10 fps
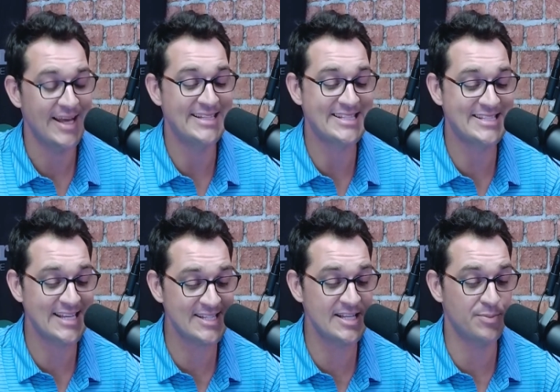and
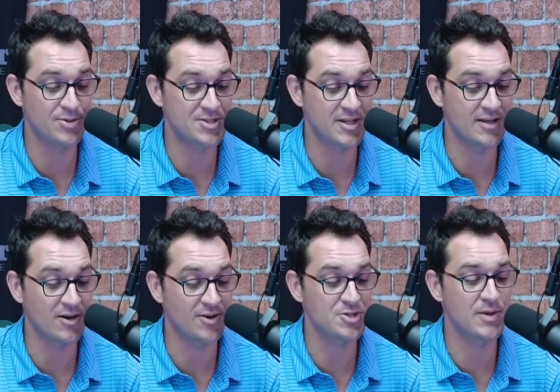60%
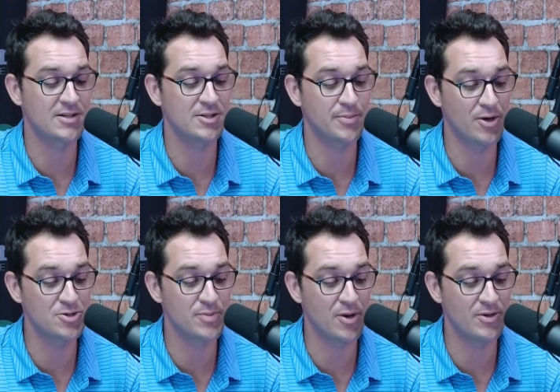are expected to
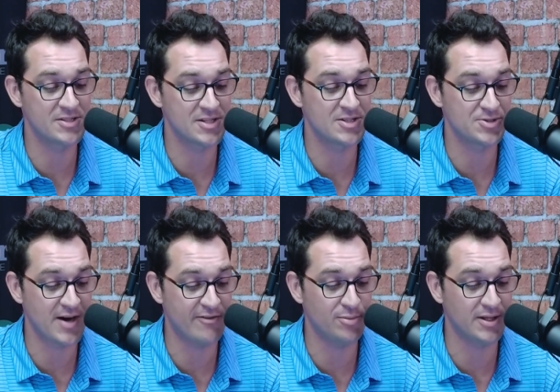postpone existing
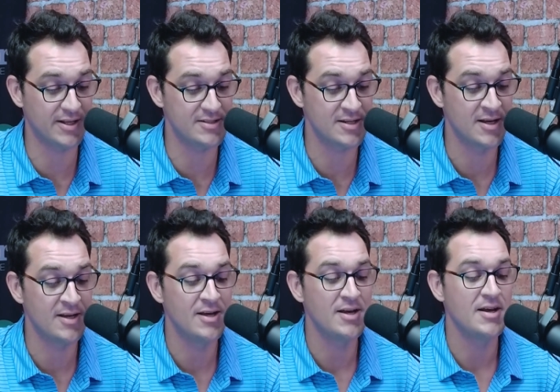travel plans.
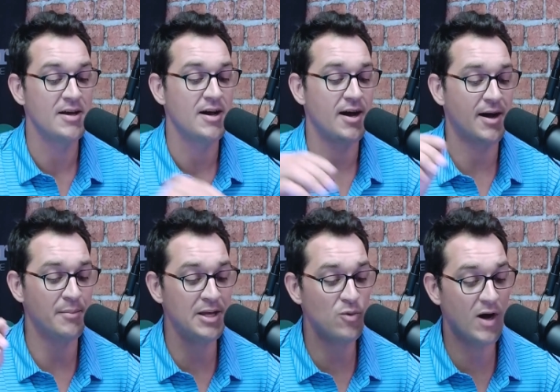Uh,
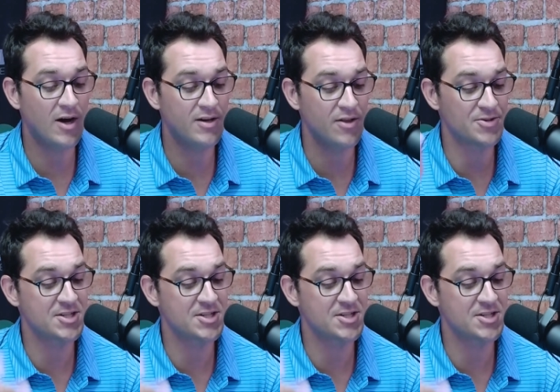meanwhile, another